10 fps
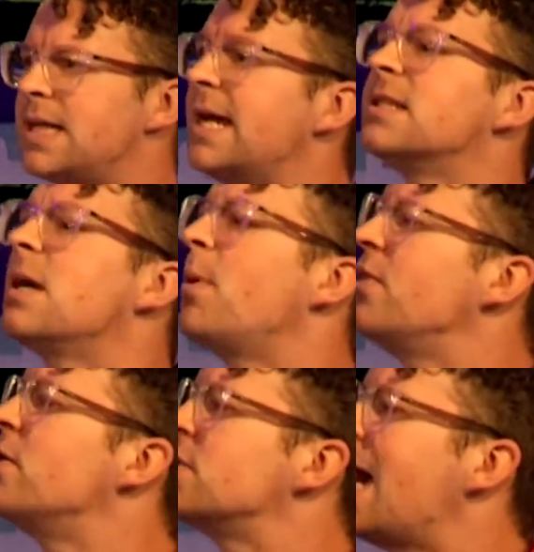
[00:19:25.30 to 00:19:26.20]
us up on
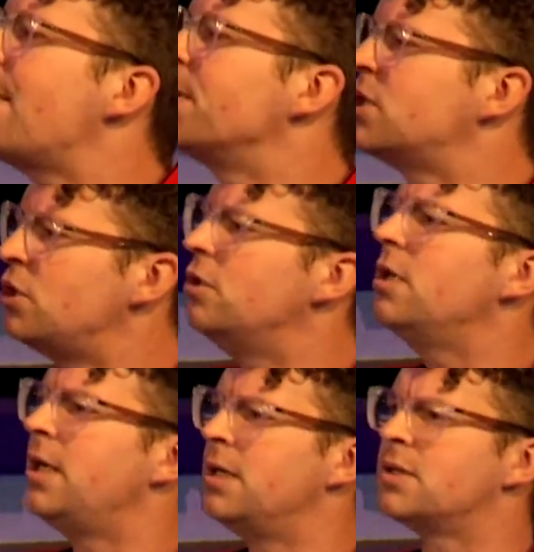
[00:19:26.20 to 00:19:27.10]
those
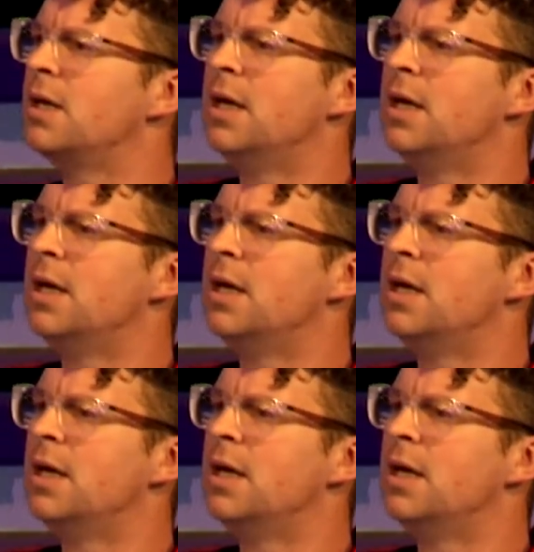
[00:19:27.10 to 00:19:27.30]
opportunities